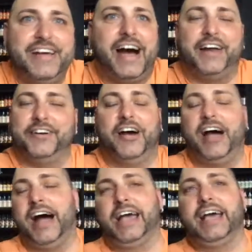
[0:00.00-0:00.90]
I don't know
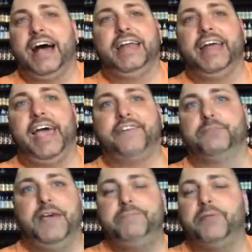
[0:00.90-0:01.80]
how I got half the
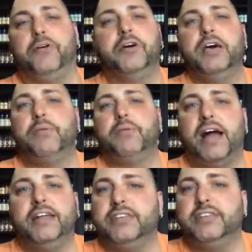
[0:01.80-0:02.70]
people, but why
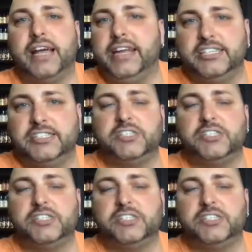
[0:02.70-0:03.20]
do you think that is?